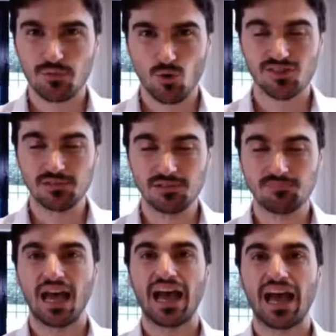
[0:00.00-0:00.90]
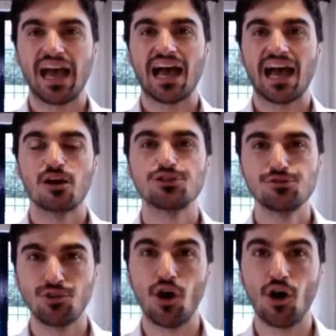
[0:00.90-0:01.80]
question, how do
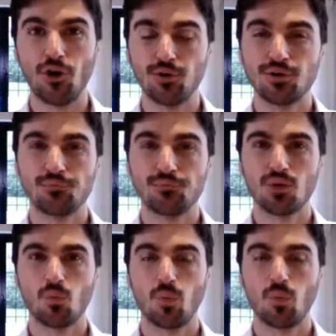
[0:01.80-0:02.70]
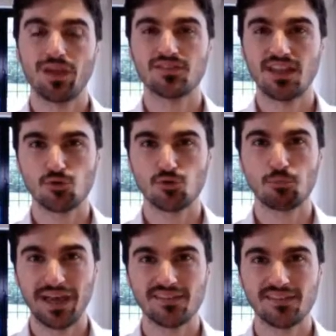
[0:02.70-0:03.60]
you know when central
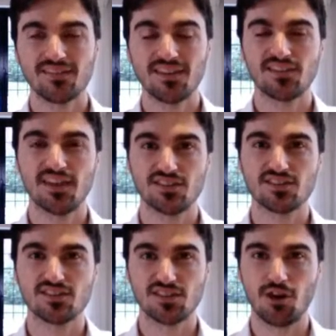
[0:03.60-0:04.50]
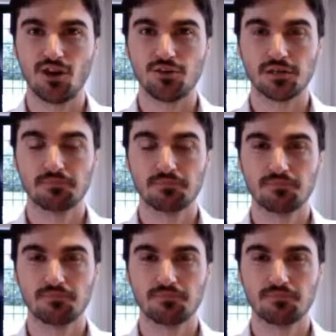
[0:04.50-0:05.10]
pain sensitization is occurring?